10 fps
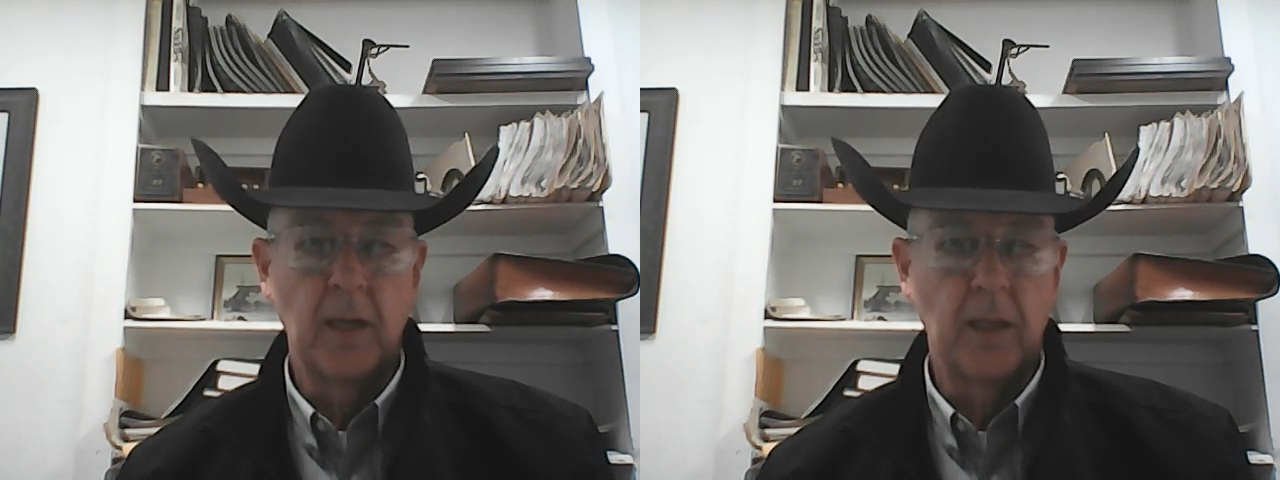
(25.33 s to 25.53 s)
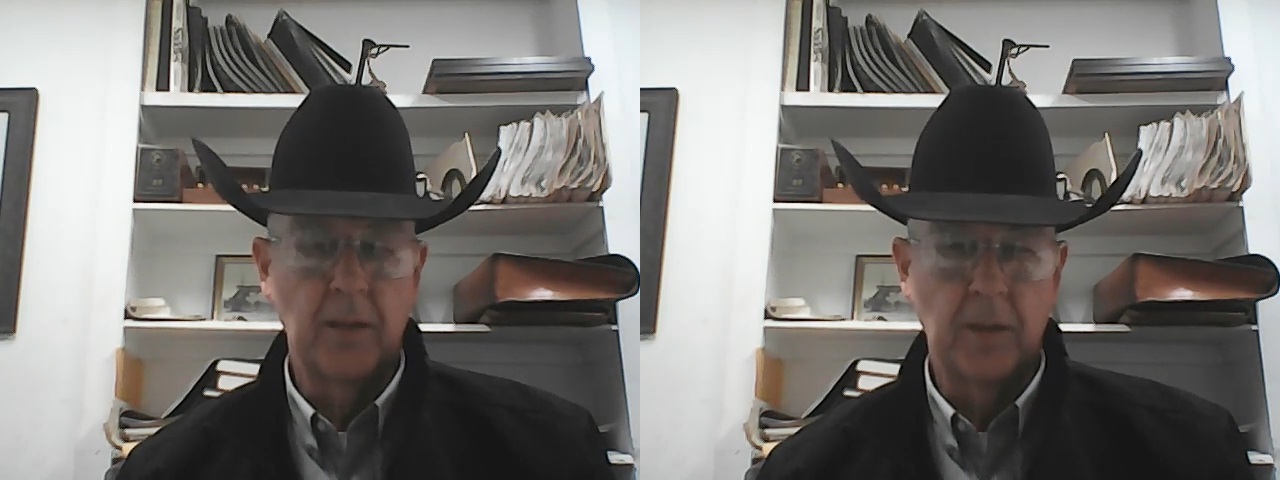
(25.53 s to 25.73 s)

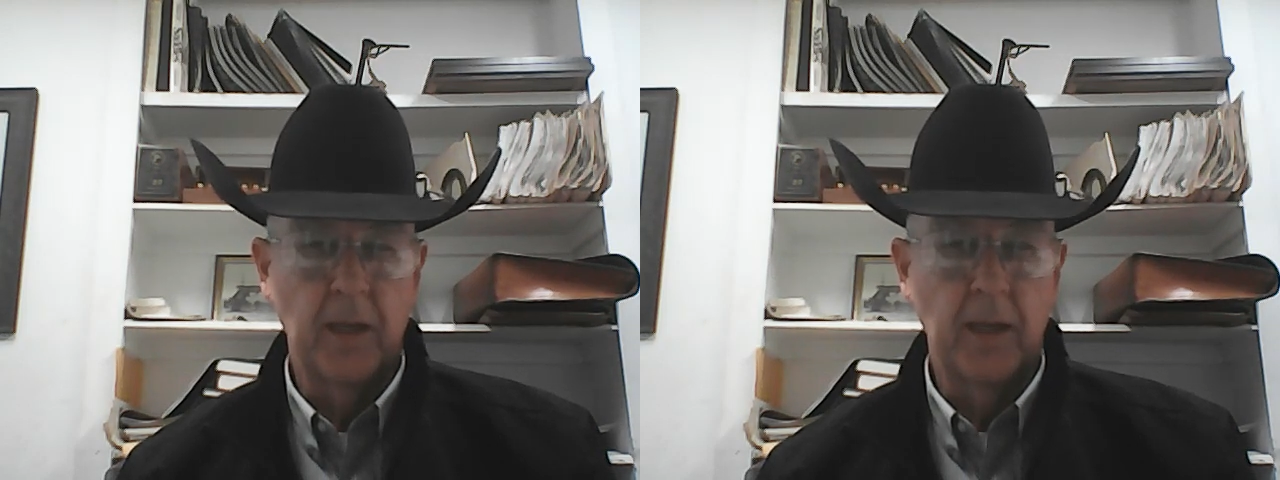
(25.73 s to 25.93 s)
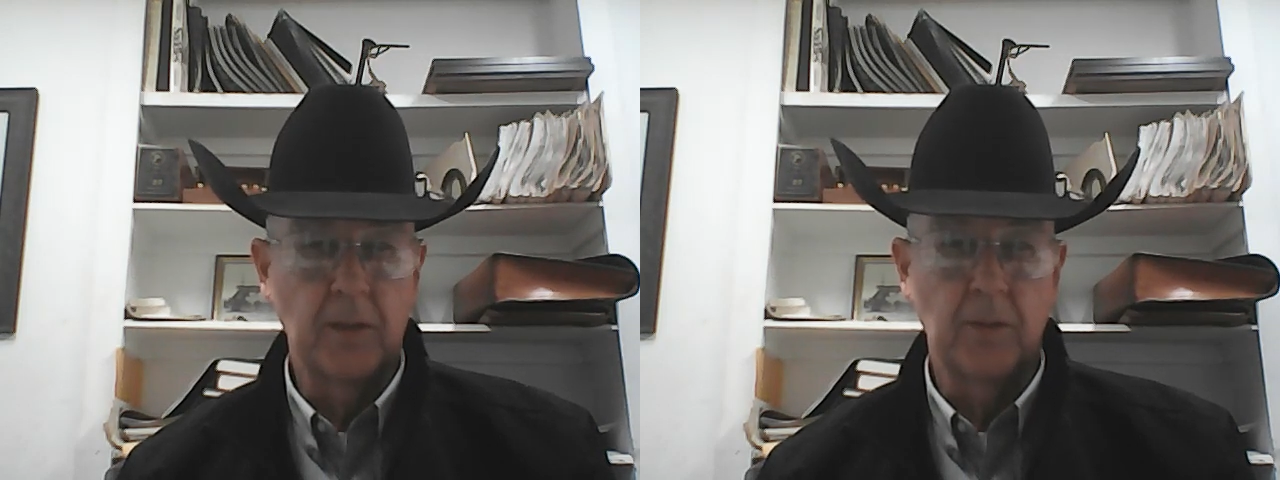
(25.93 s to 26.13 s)
and the
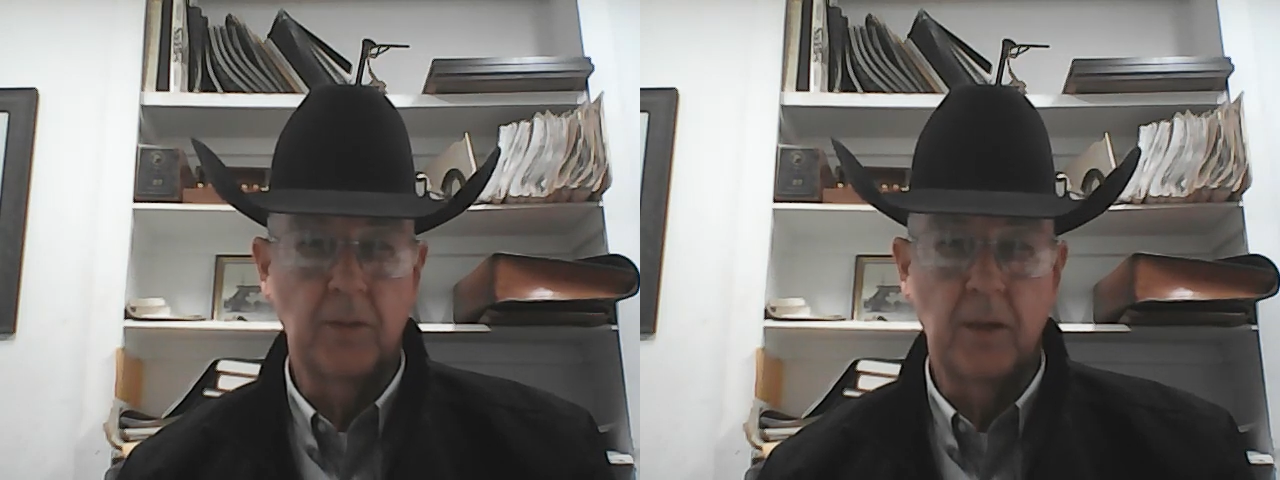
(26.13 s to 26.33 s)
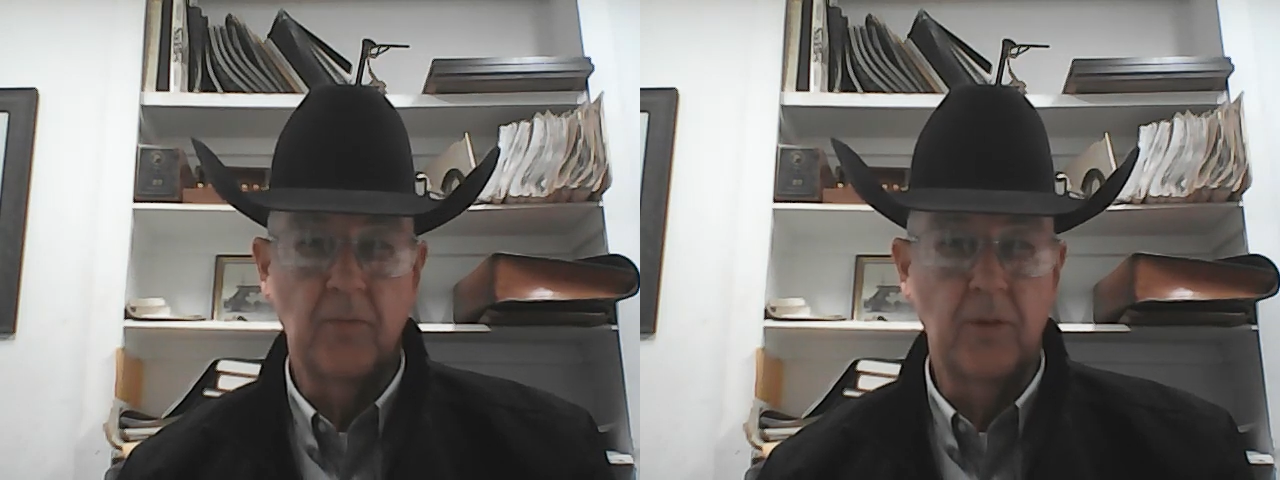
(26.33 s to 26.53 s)
tanks are
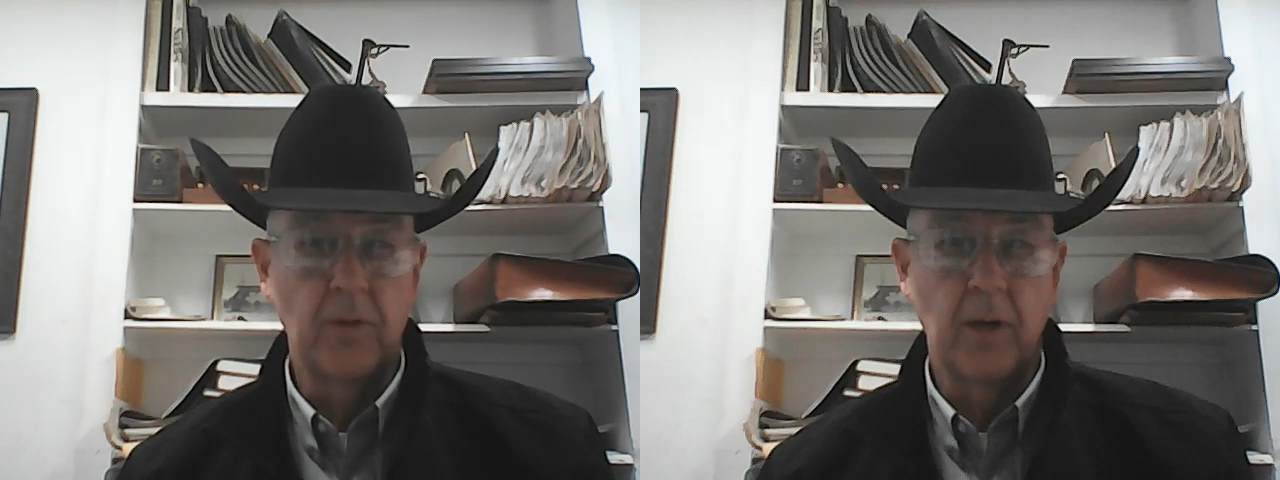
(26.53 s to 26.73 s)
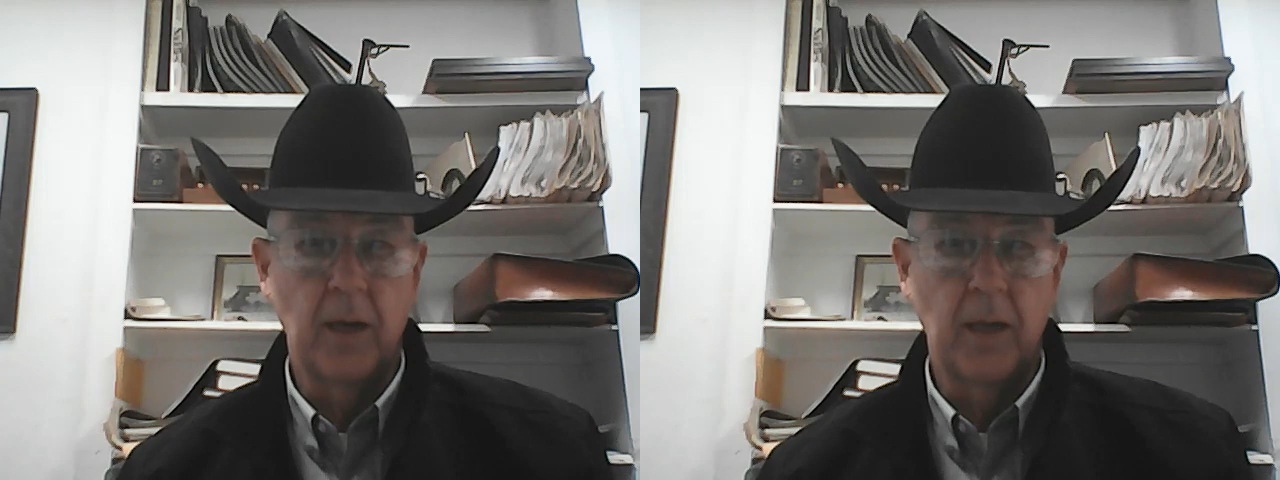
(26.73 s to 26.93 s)
never
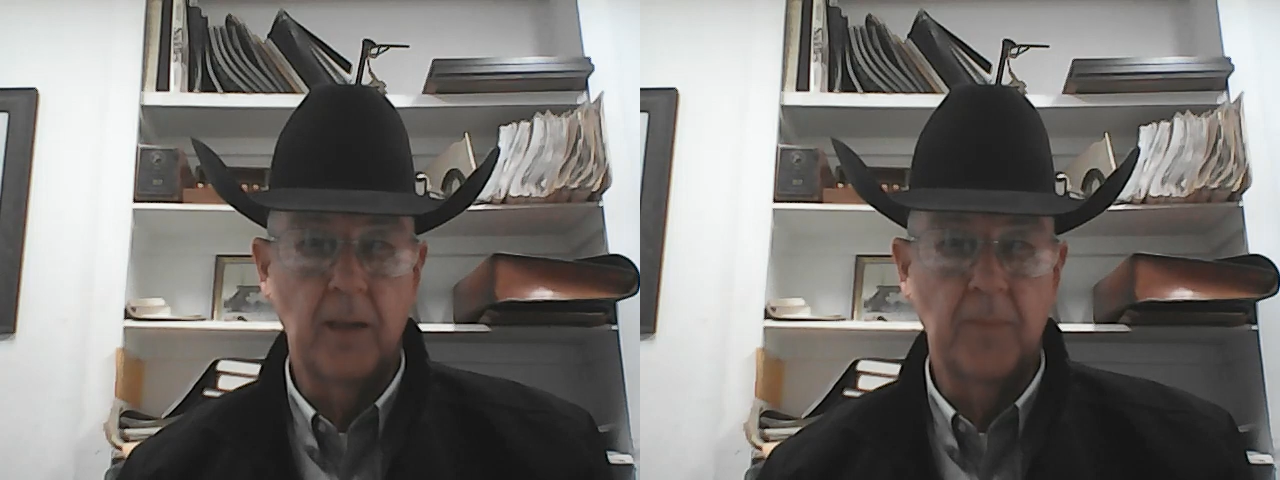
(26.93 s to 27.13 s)
dry.